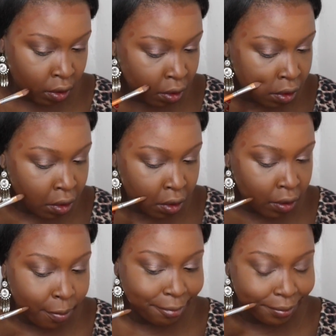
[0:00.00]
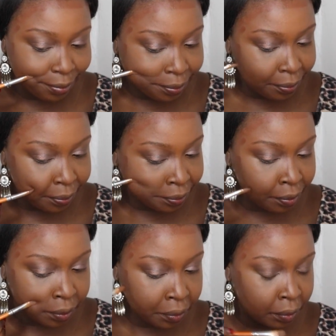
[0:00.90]
As for the concealer
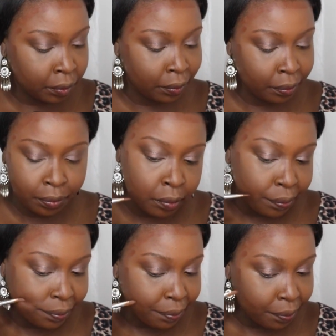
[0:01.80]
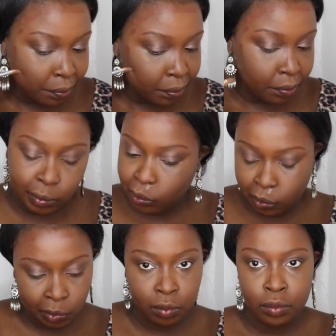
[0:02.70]
colors that were in that little duo, I
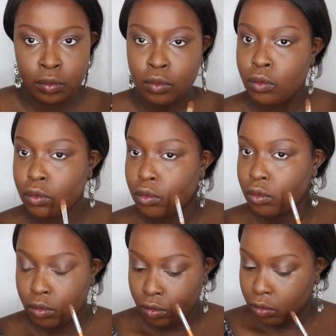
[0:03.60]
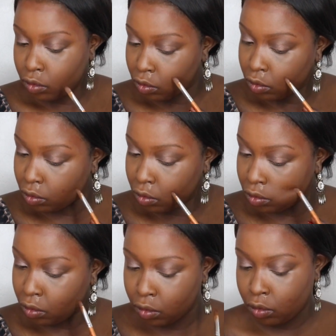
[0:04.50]
don't really like them. I feel like they don't
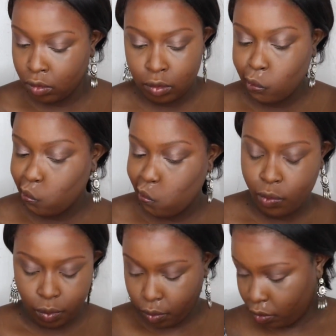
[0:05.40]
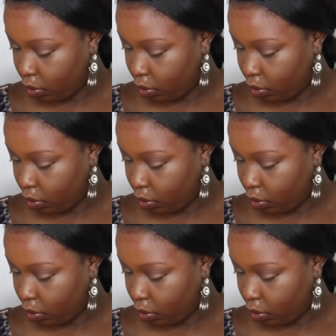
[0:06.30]
blend very nicely.